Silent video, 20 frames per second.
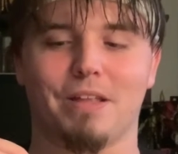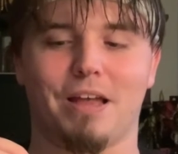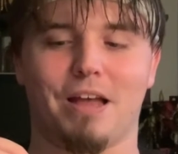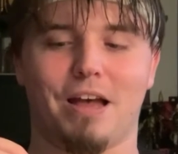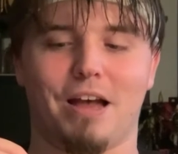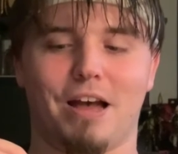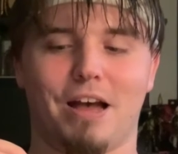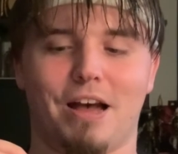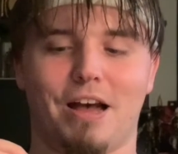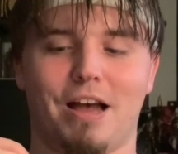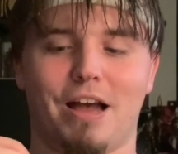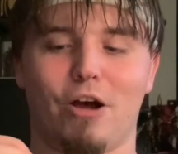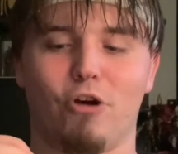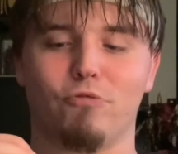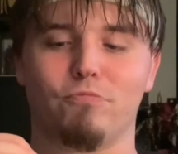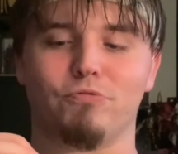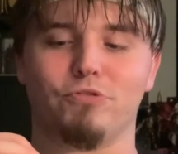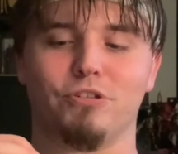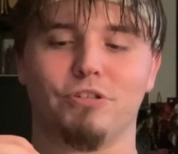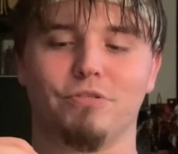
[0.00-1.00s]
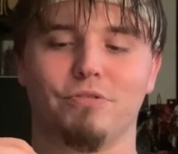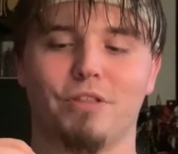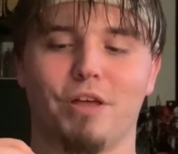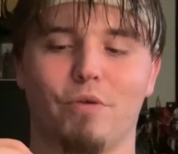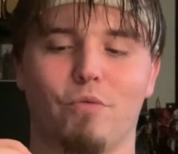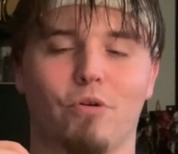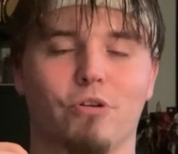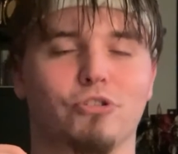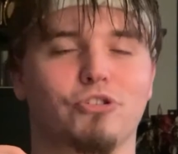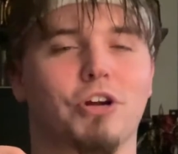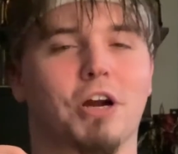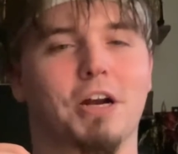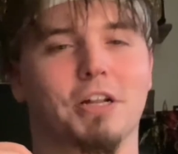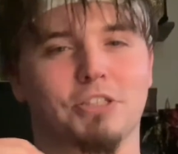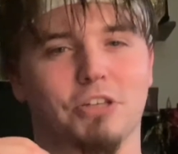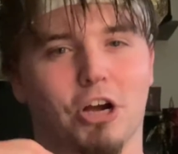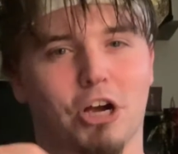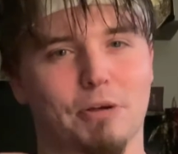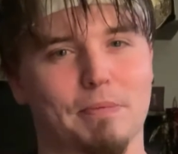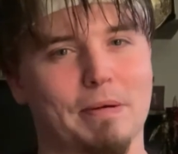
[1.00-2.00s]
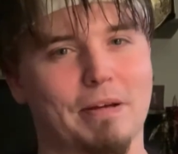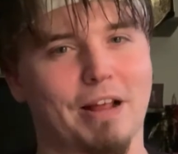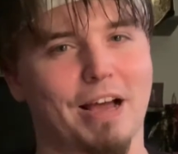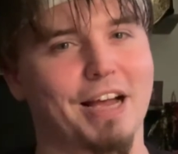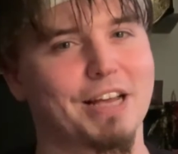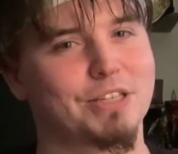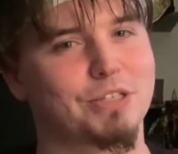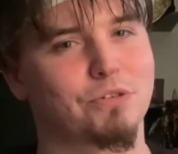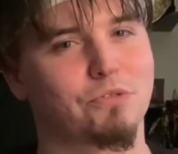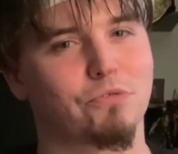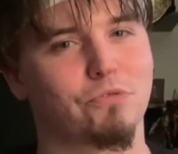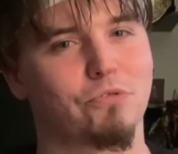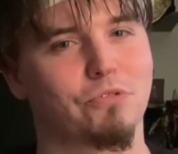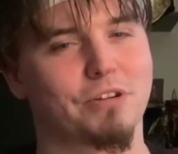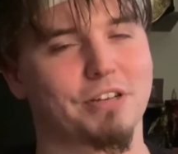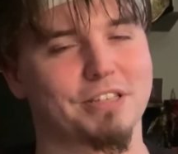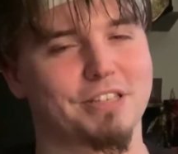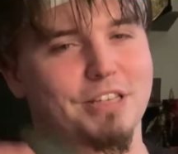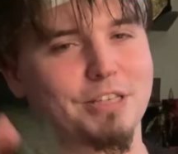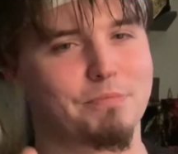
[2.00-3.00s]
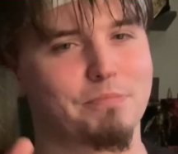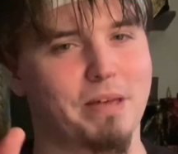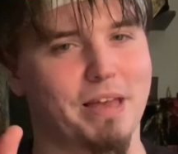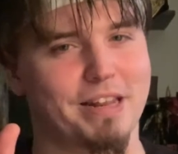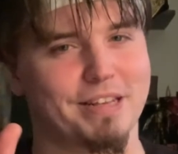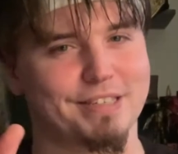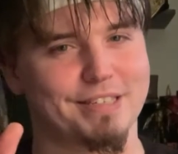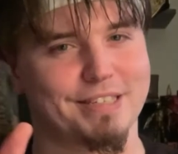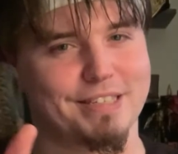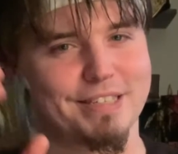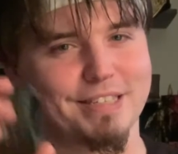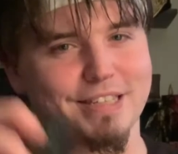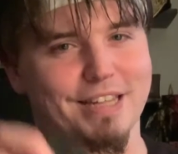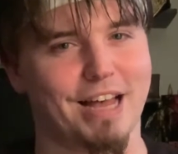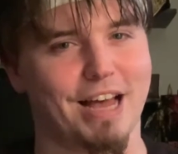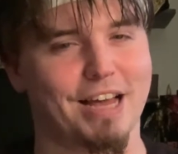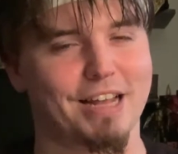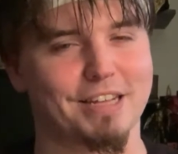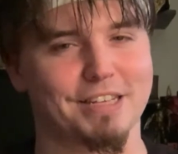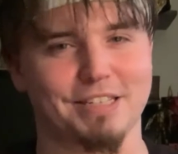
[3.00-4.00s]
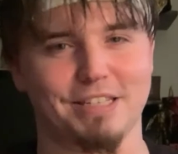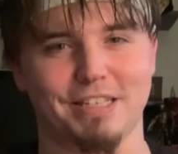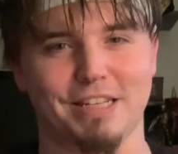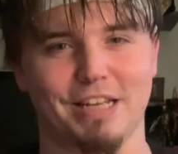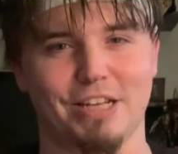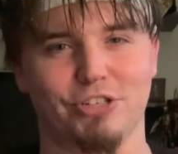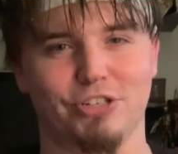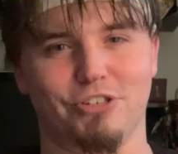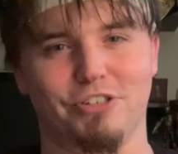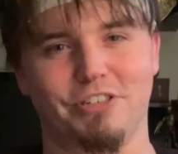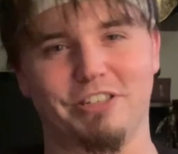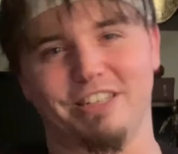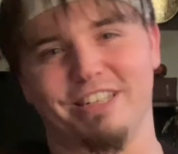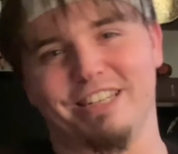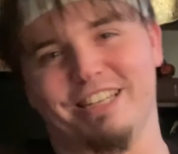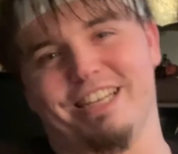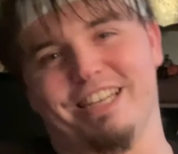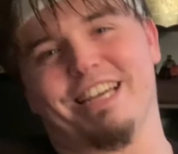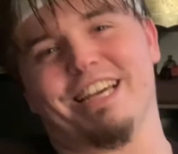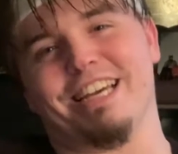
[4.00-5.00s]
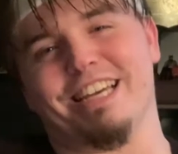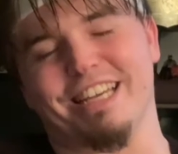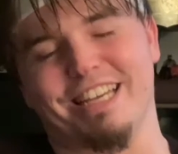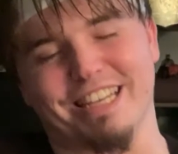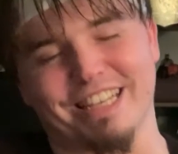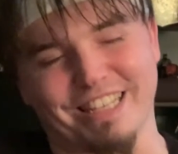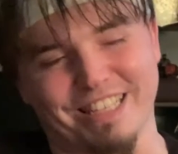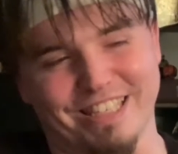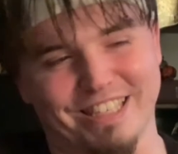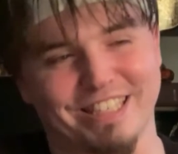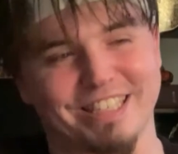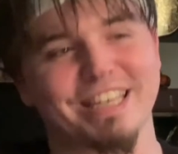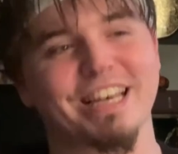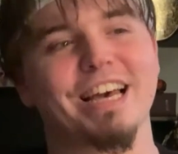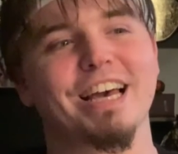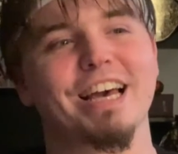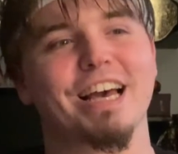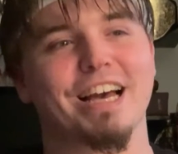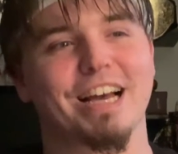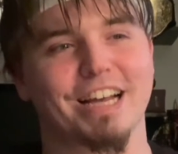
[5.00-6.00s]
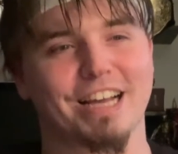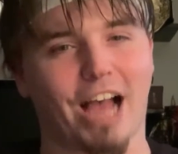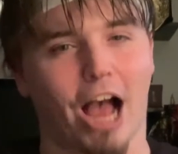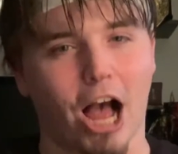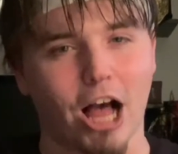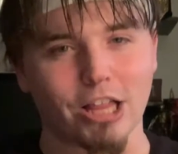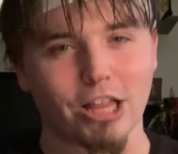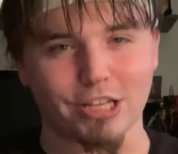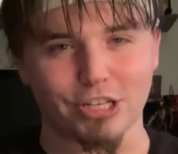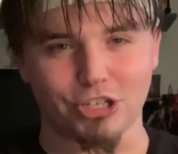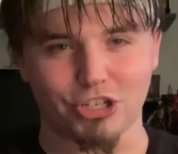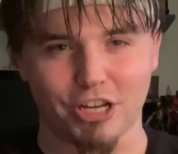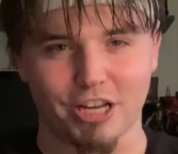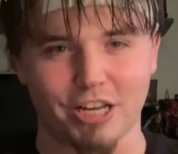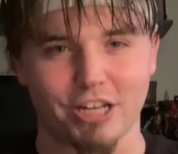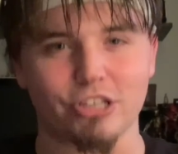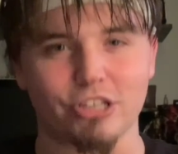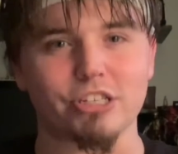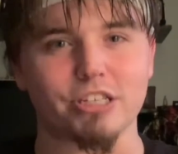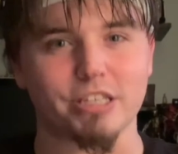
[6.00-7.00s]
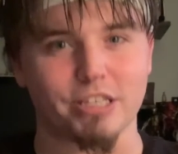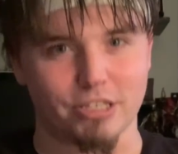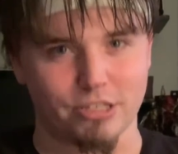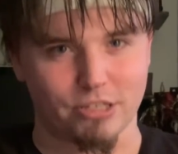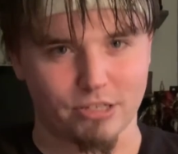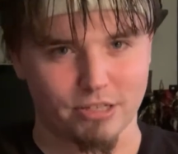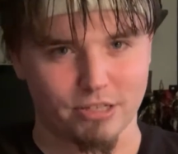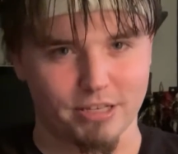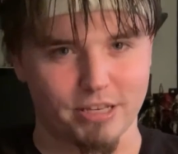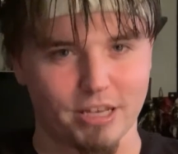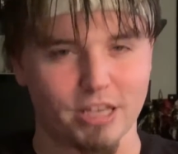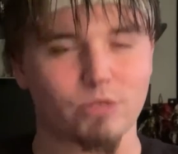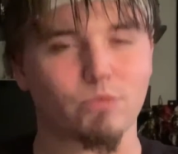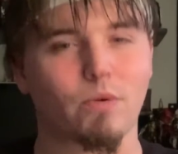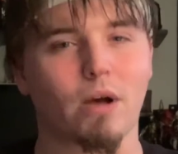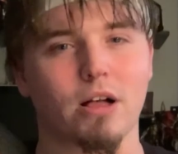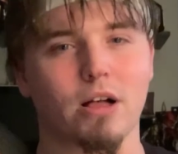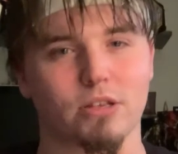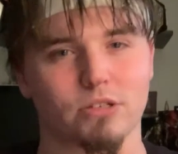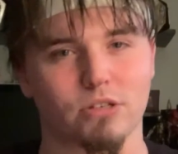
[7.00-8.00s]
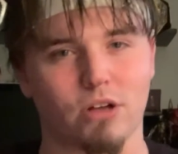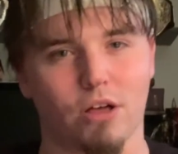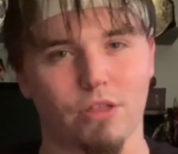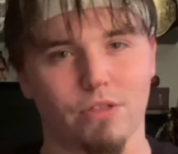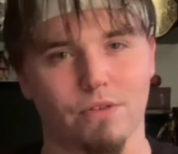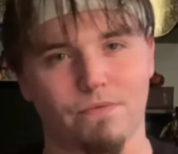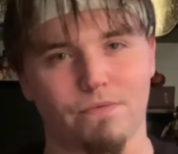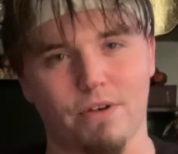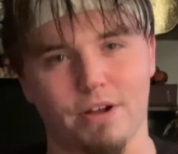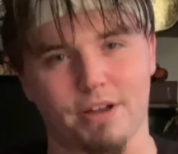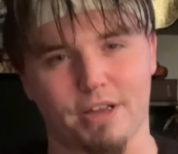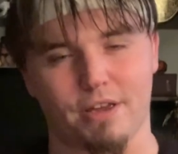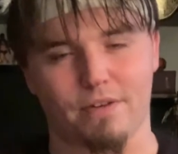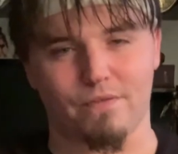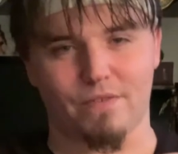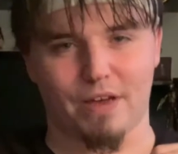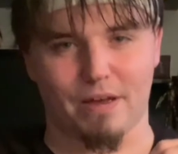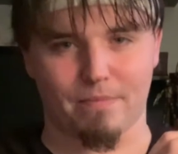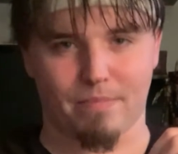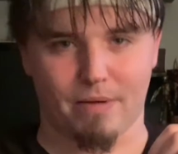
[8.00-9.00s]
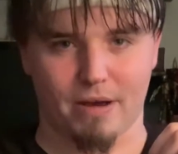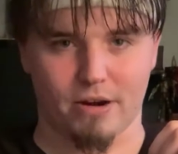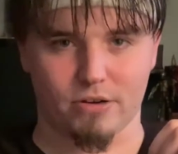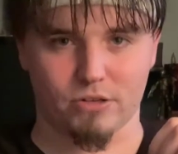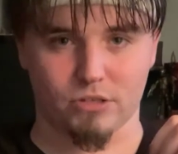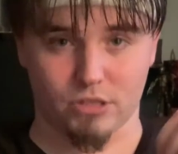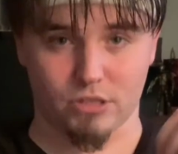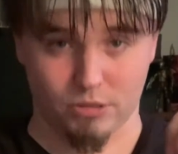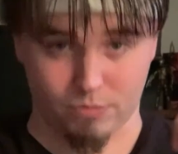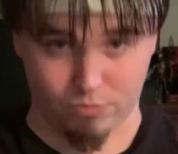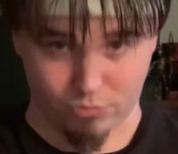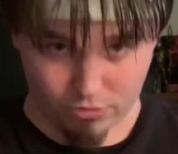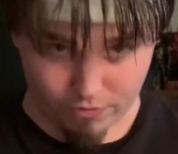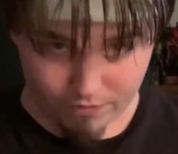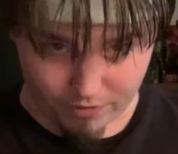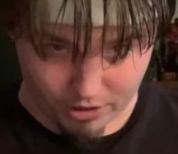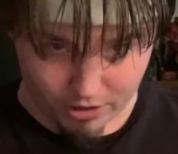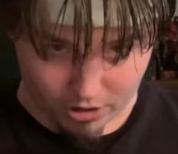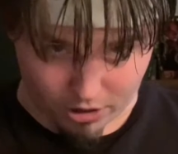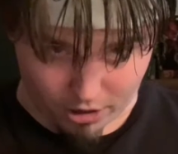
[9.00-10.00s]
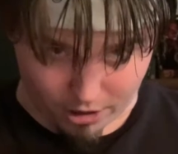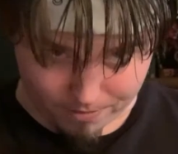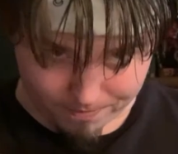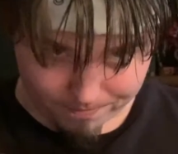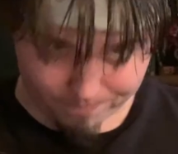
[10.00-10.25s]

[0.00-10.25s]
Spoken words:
I hope they weren't trying to talk about high school, because this man is not a teenager. He is college age easily, as well as all the fucking vampires in this movie are.